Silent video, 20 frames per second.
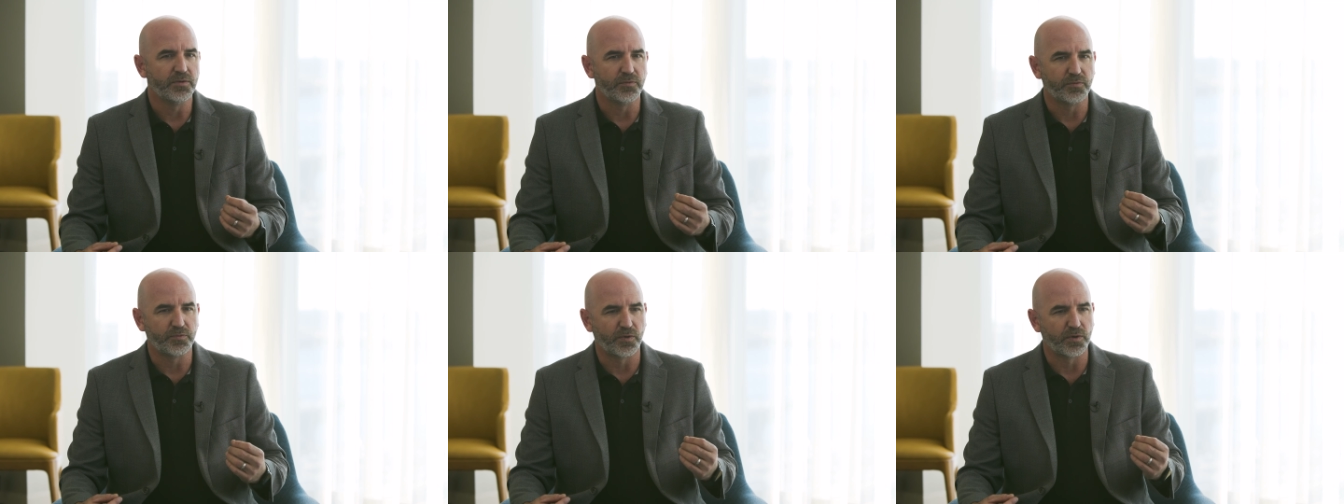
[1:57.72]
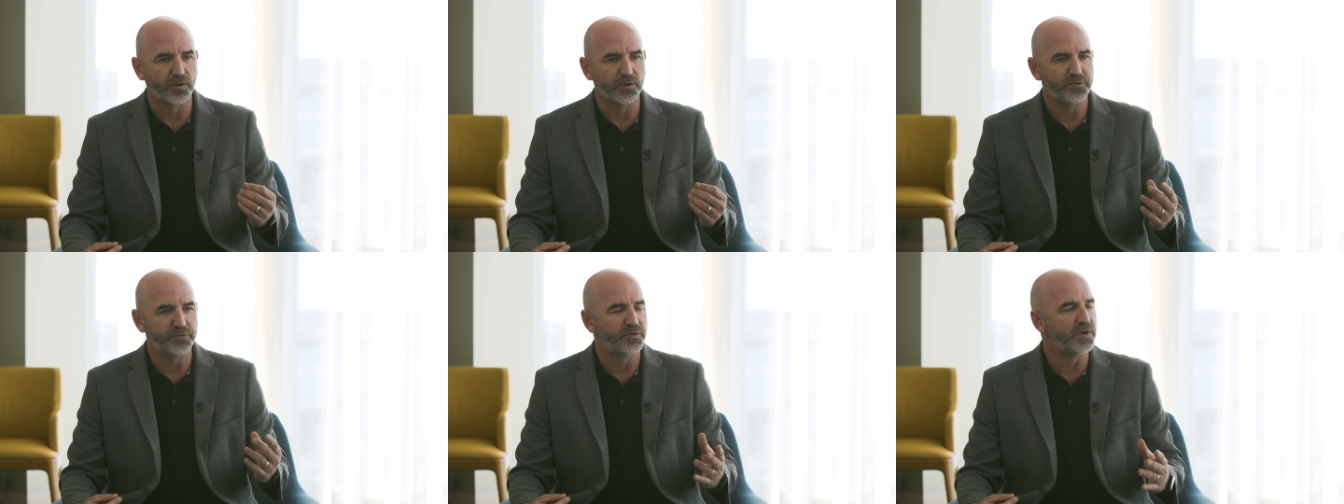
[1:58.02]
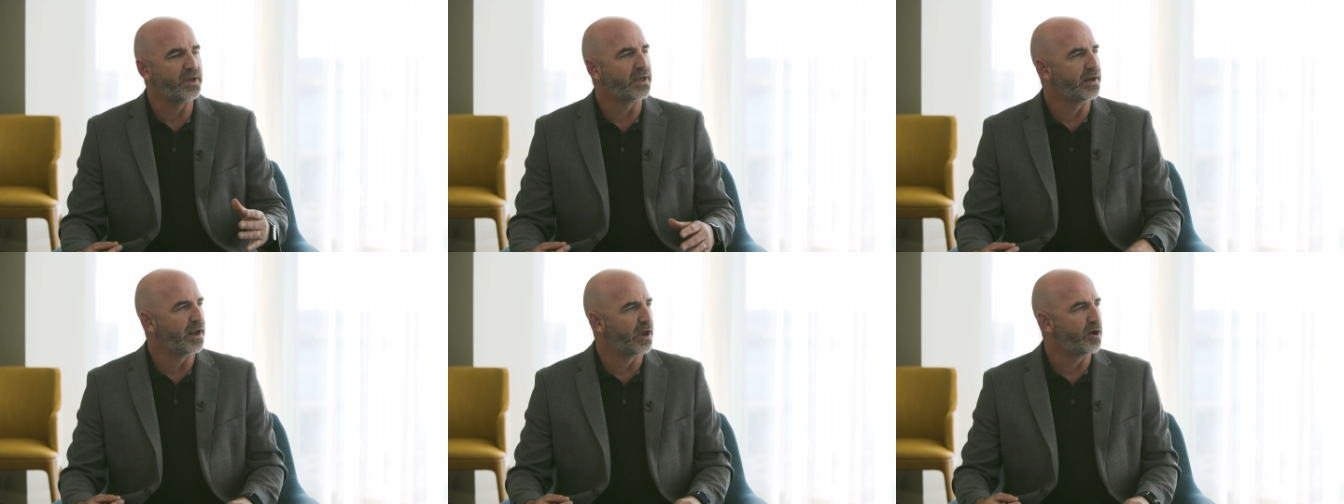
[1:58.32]
for
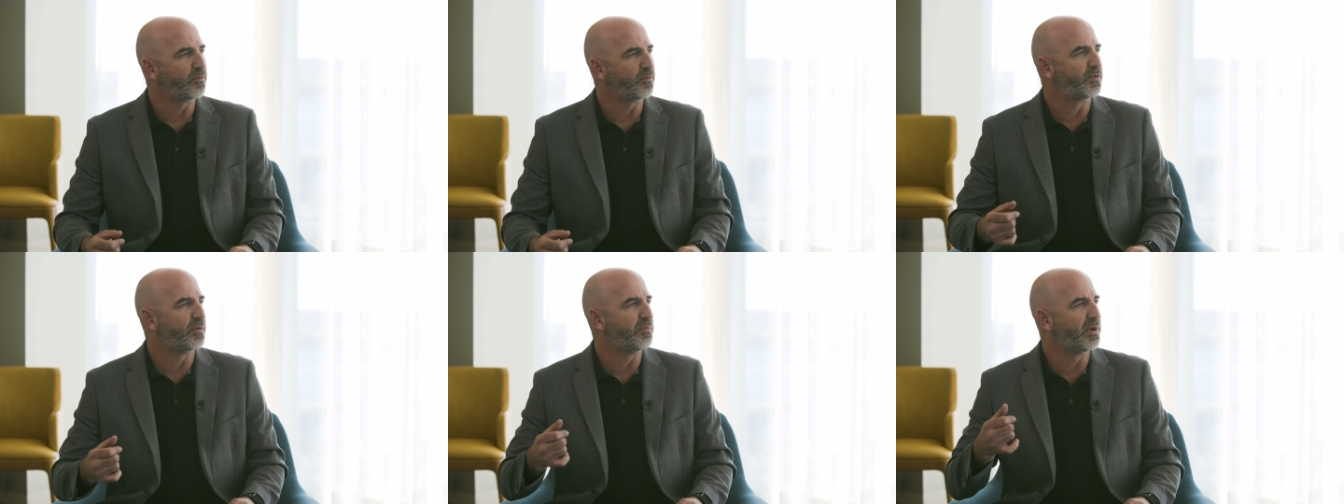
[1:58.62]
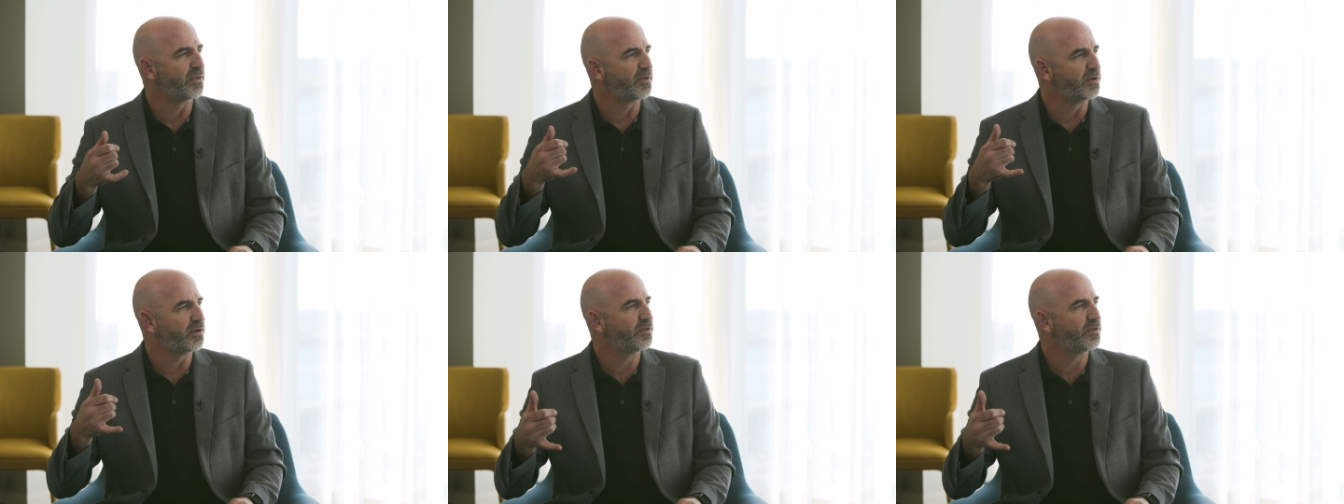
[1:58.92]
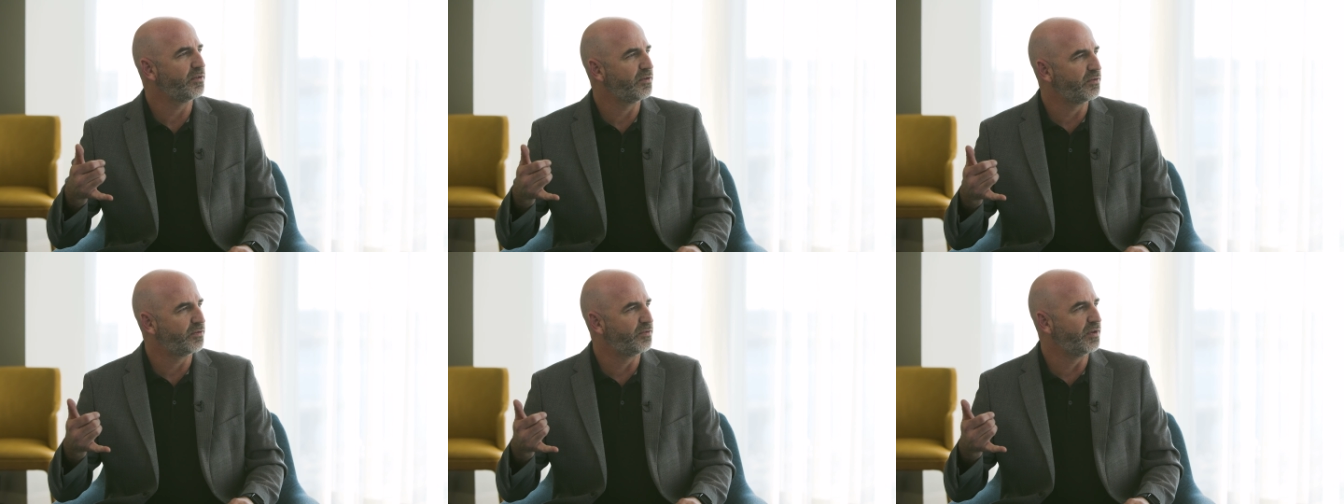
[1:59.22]
seeking help from
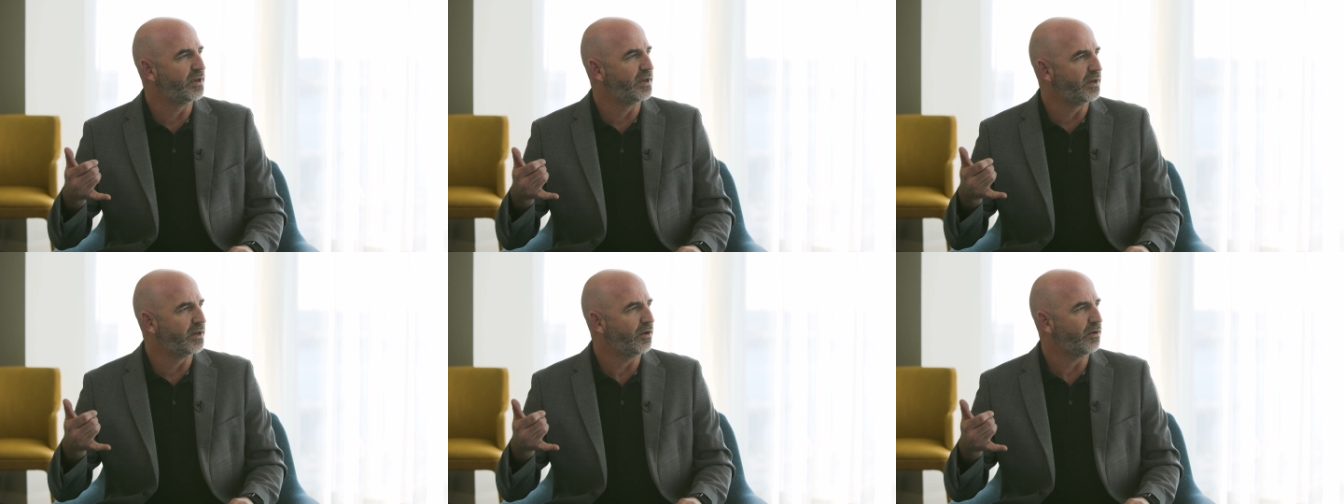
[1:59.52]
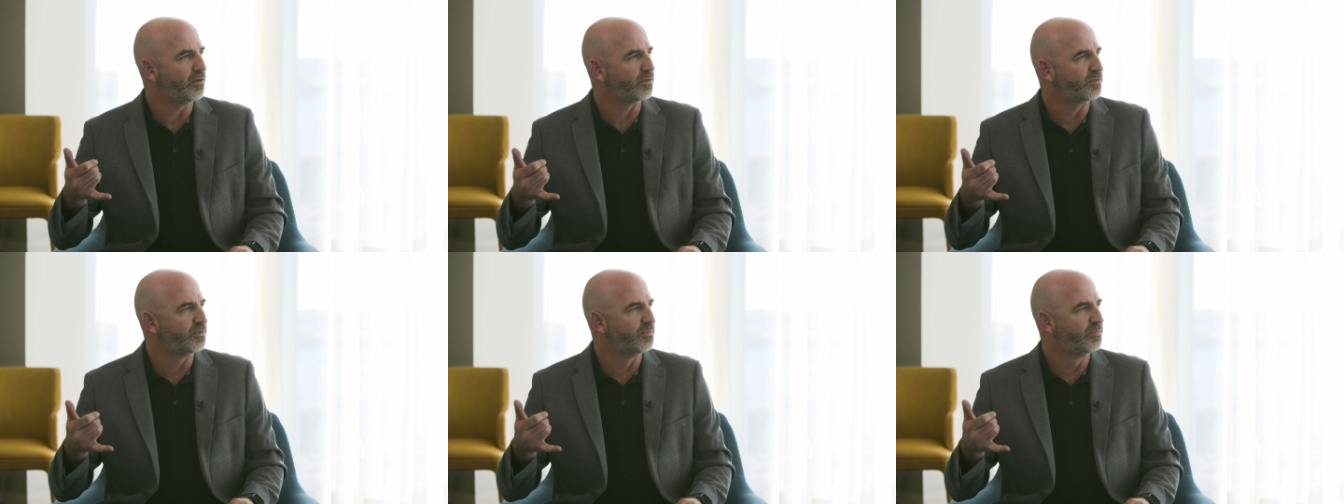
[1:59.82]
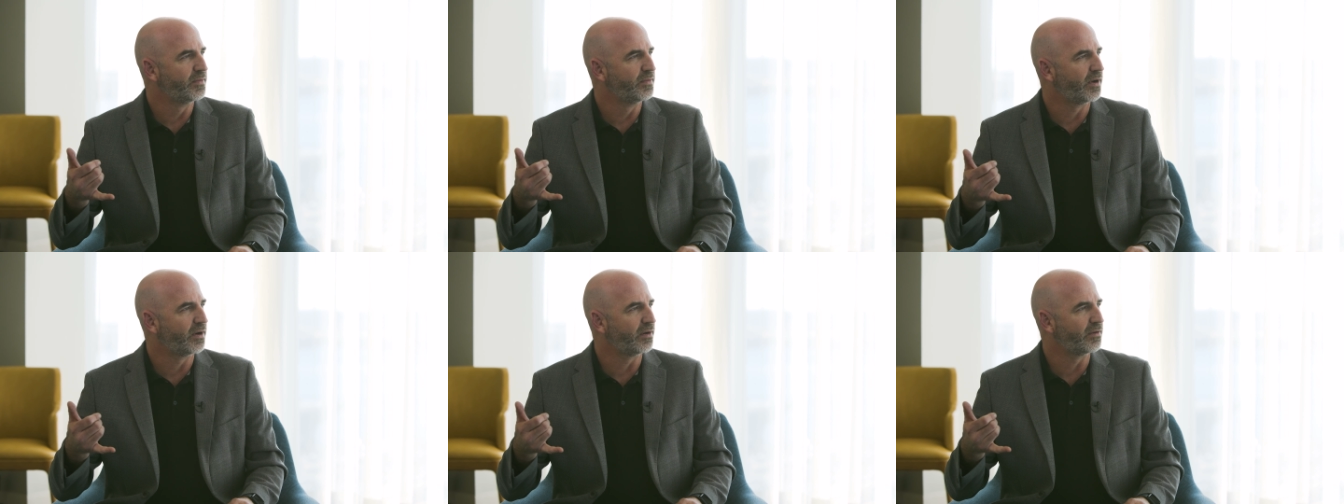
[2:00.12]
other CEOs
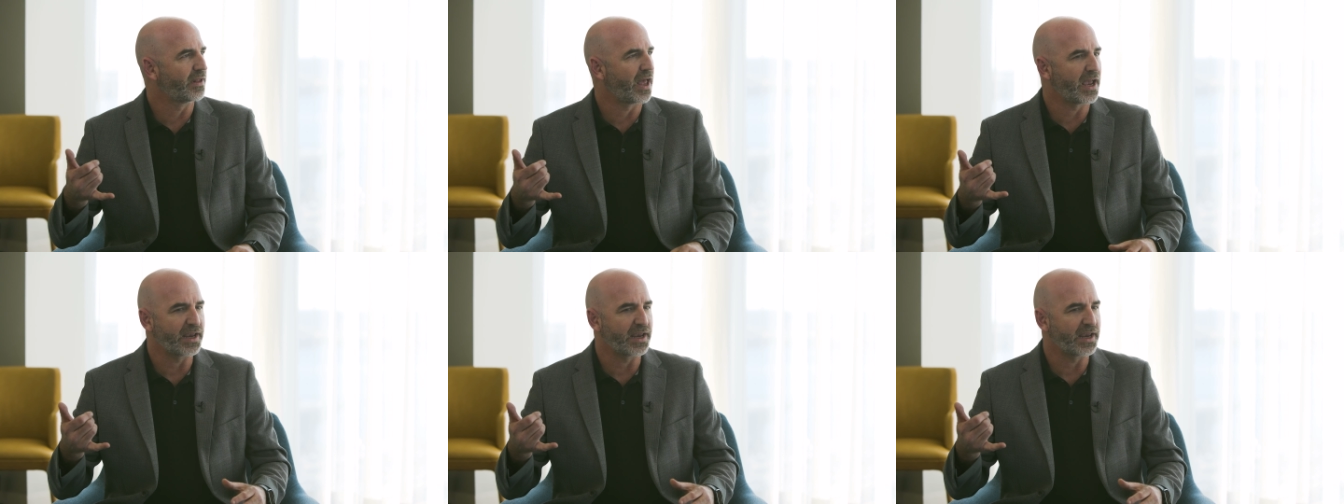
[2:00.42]
or yeah.